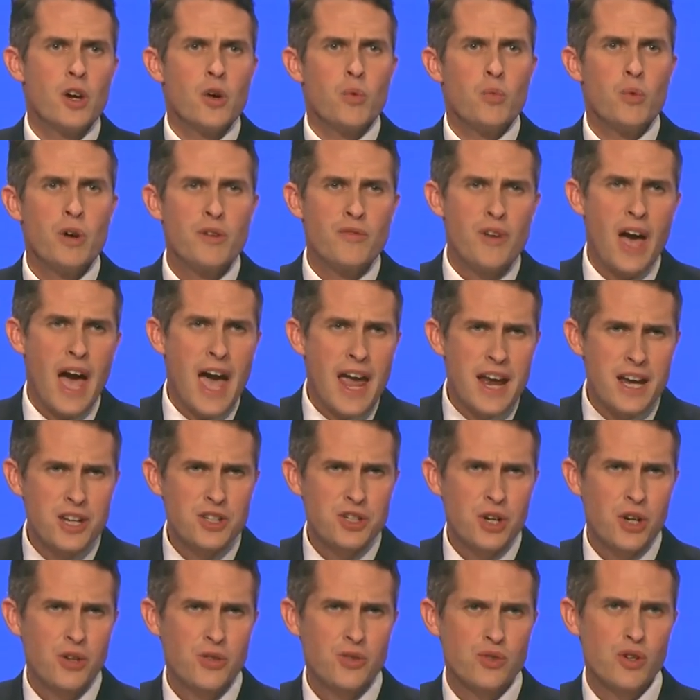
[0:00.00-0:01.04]
With
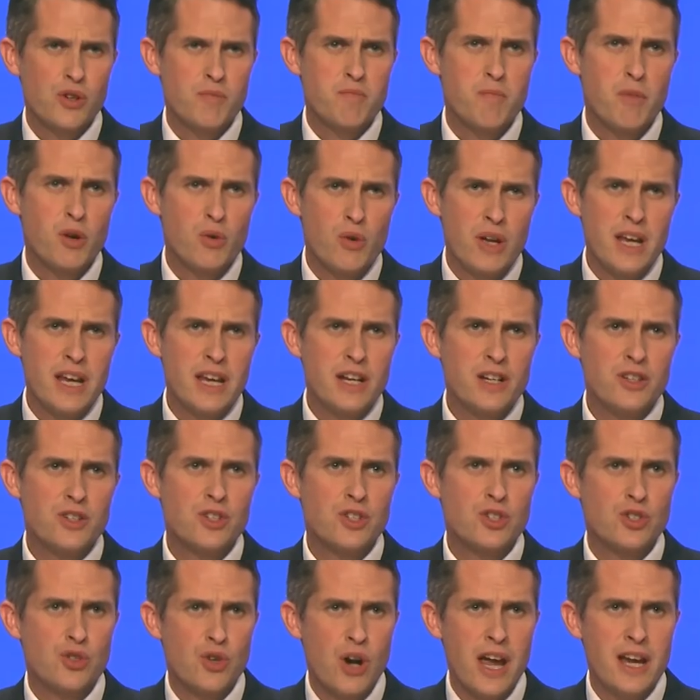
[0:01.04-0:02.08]
800 Marines
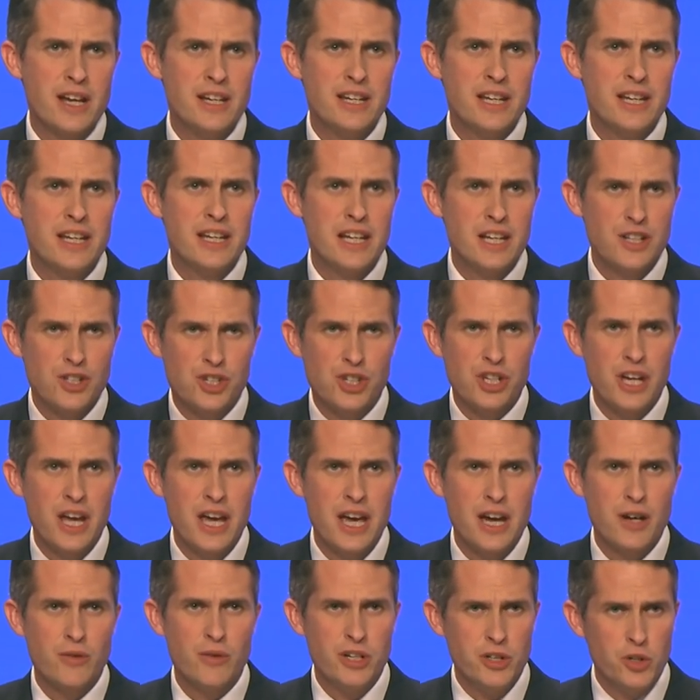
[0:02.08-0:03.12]
training each
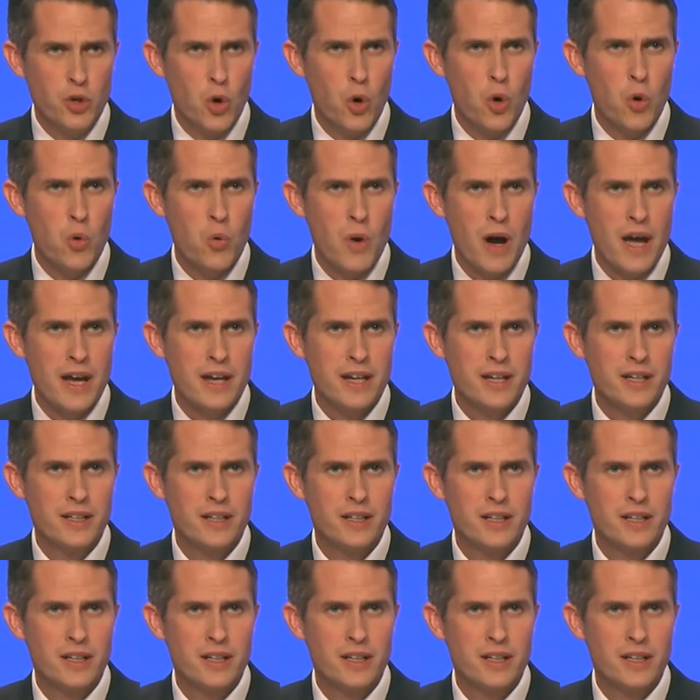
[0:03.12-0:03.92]
year in Norway,